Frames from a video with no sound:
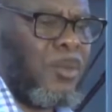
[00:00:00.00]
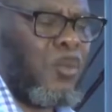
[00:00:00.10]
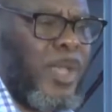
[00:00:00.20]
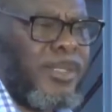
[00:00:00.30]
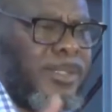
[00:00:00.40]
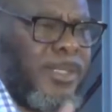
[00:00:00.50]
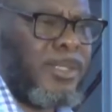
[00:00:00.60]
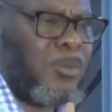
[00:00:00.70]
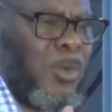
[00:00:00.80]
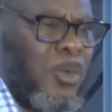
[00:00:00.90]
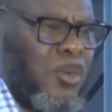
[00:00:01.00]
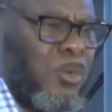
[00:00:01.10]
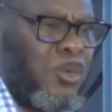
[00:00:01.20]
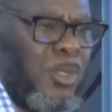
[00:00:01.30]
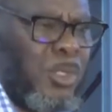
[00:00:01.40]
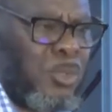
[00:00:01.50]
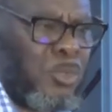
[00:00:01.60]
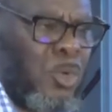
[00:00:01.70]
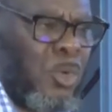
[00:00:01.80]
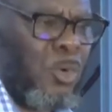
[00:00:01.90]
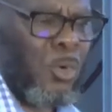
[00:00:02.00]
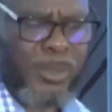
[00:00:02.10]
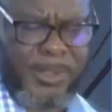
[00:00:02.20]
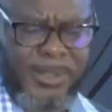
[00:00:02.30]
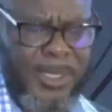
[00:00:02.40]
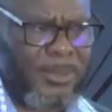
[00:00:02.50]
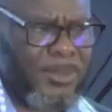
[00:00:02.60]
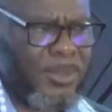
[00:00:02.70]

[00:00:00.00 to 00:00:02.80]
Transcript: when things were good, he saw on the sand